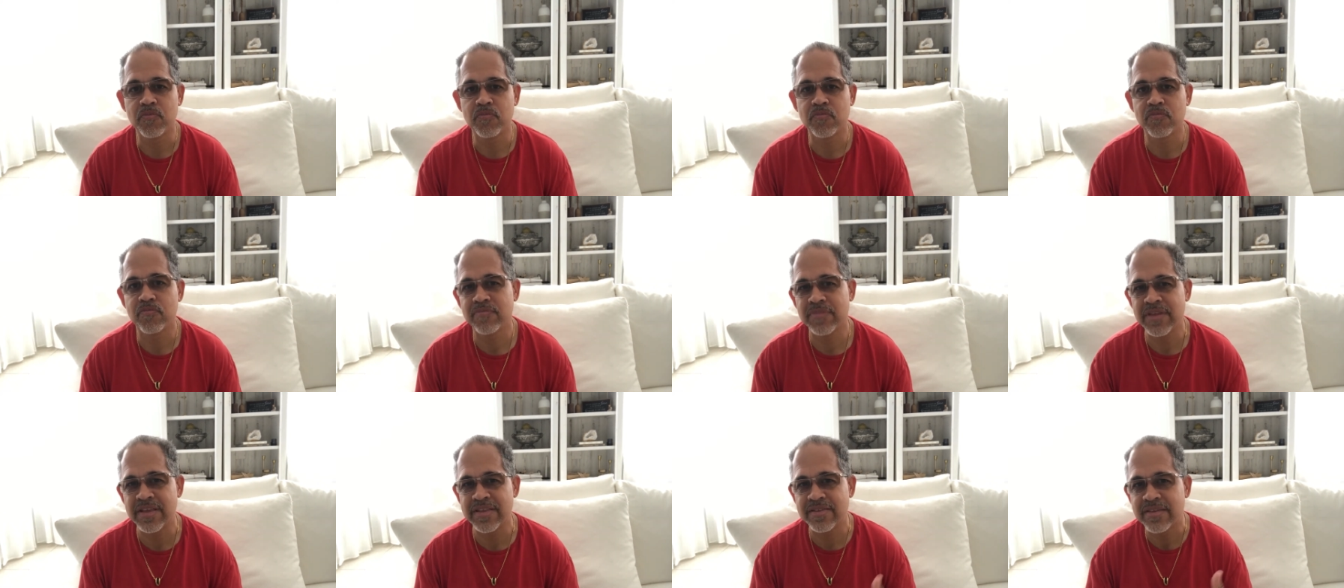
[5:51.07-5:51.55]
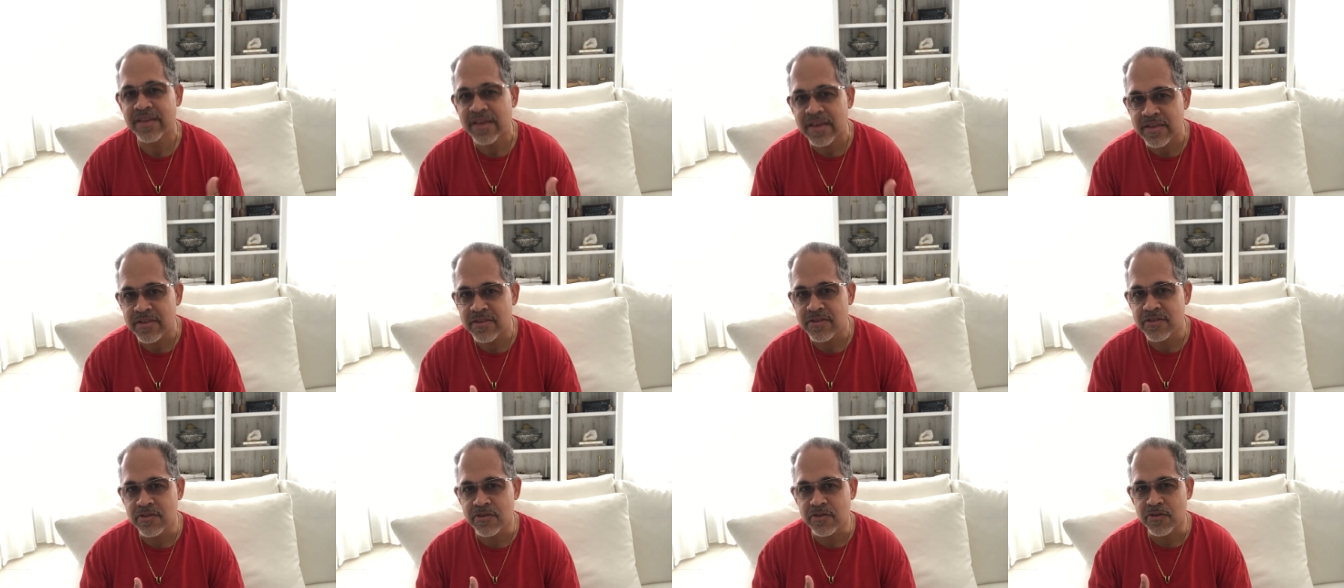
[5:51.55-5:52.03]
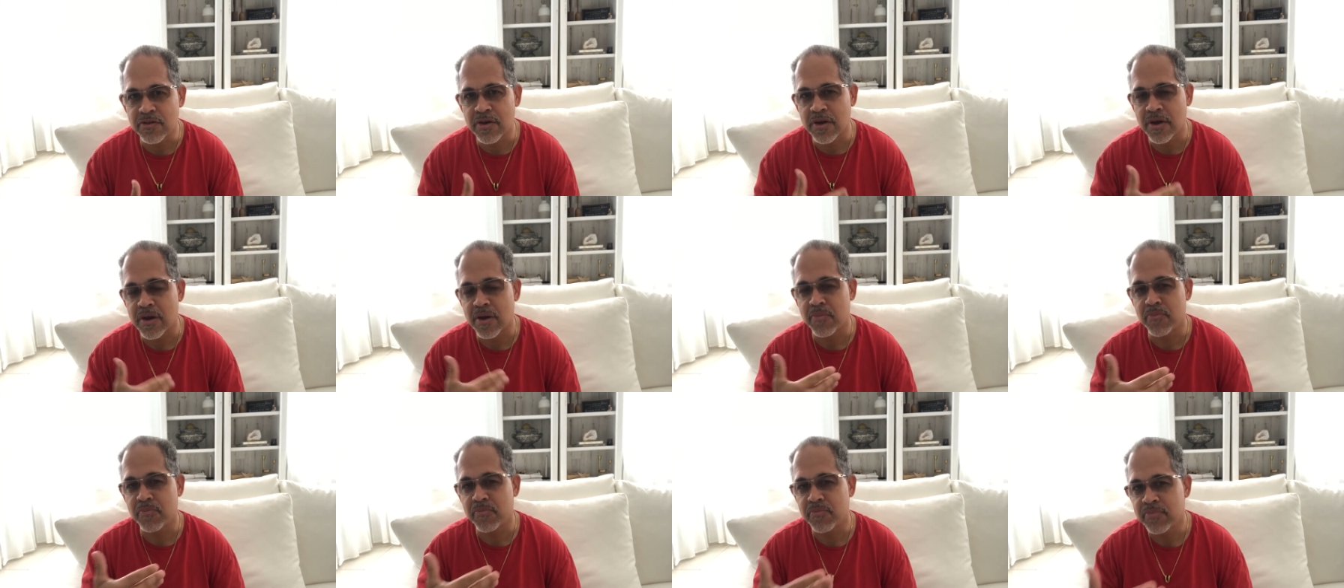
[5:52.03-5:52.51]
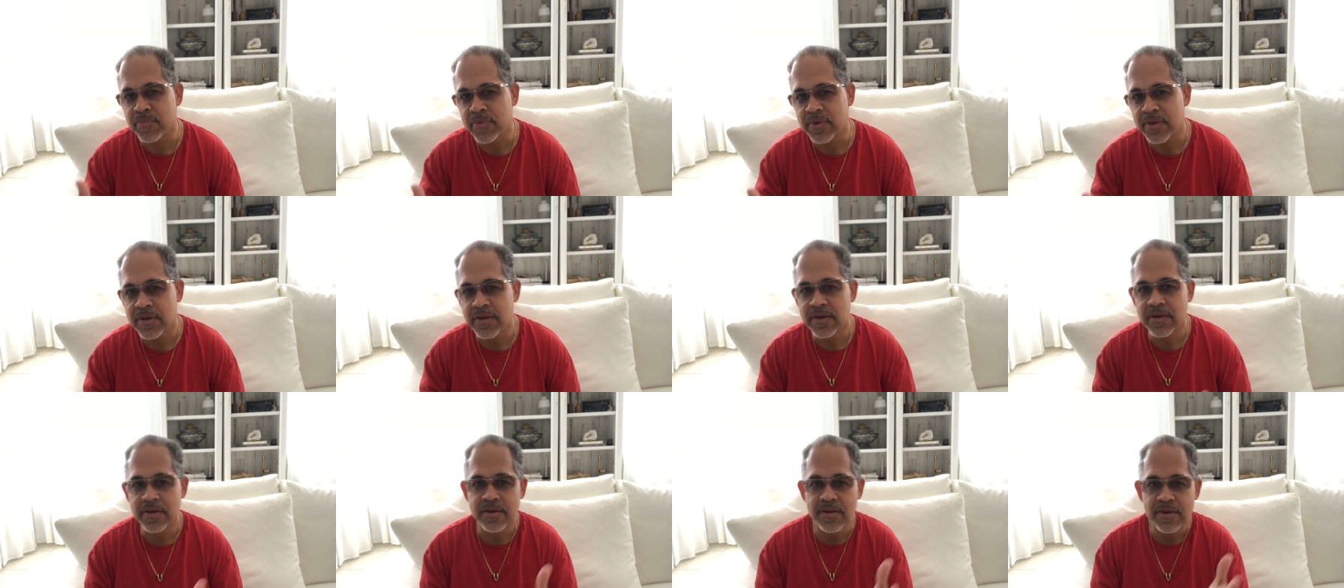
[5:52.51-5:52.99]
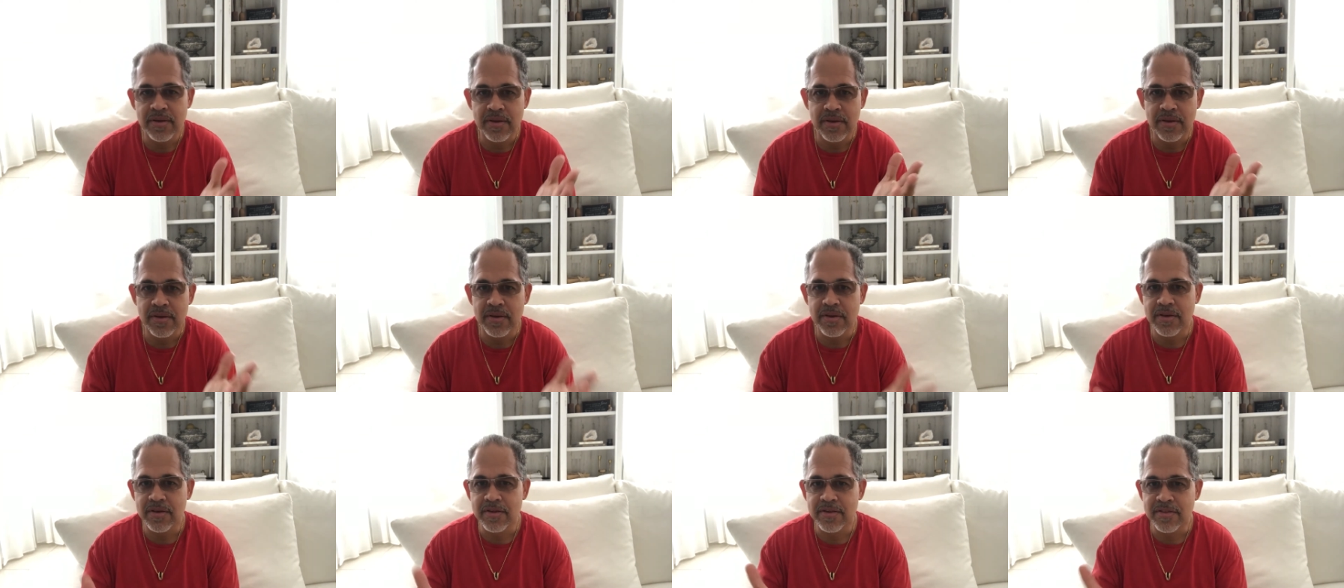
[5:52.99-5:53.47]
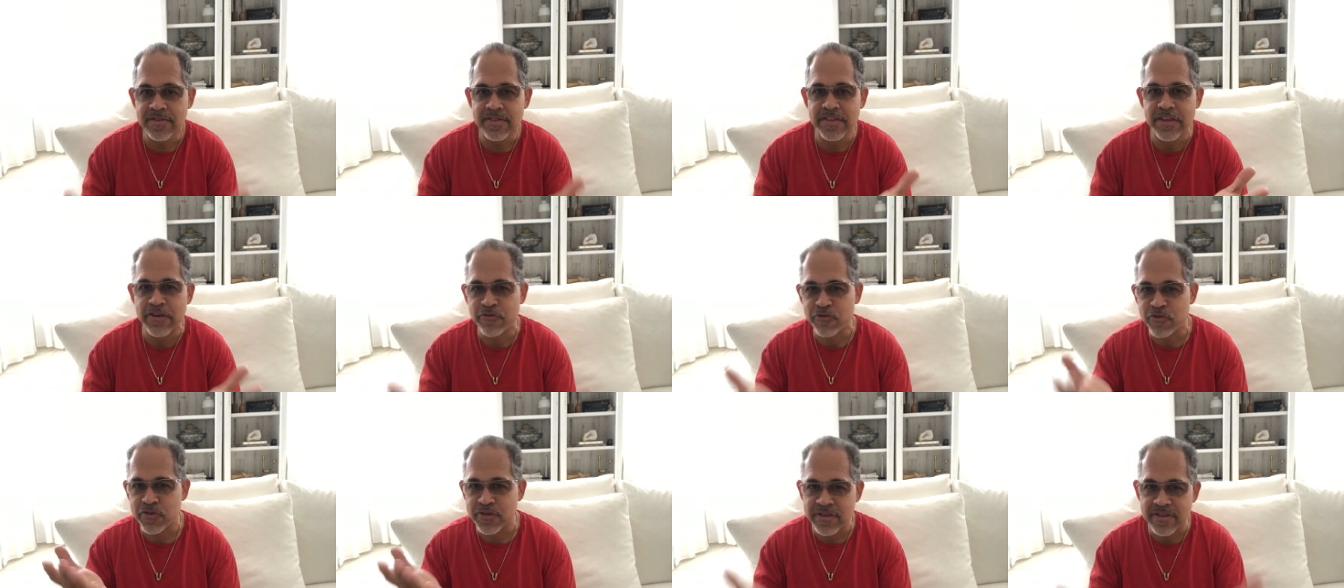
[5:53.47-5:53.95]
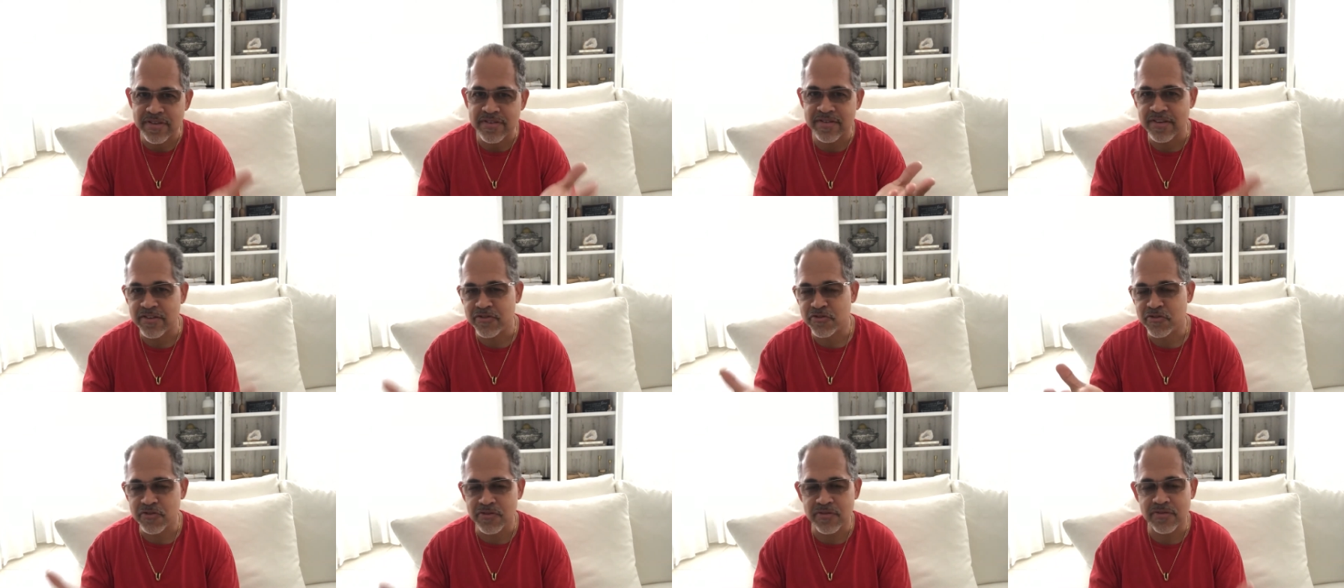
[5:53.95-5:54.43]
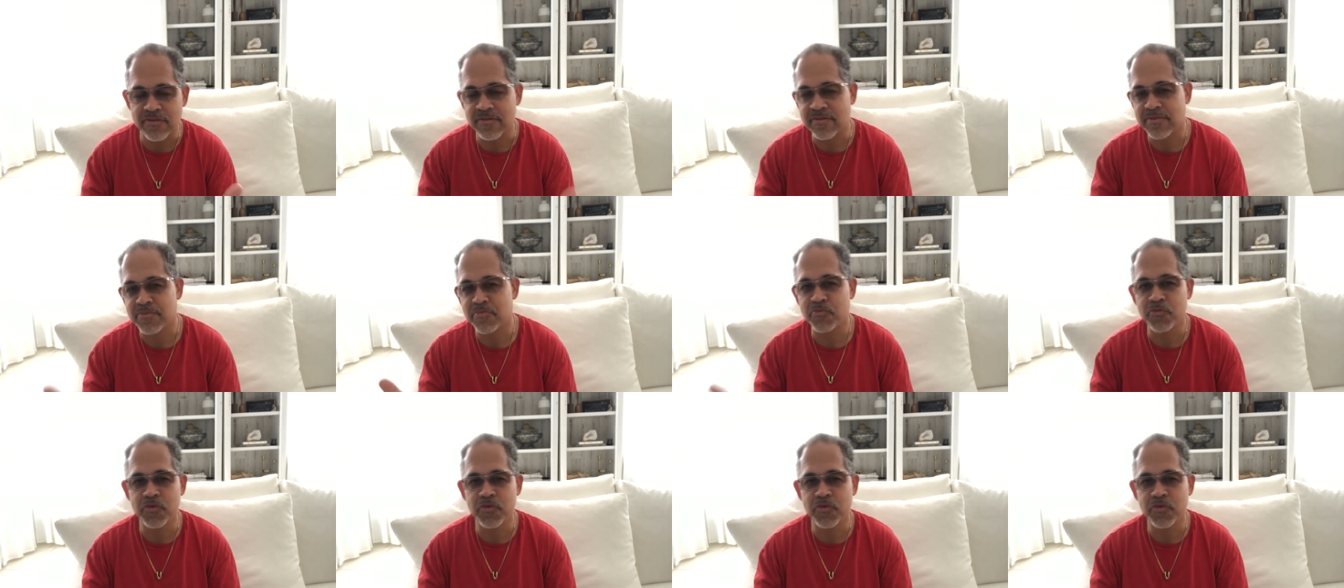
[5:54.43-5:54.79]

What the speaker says: they tend to come different decisions.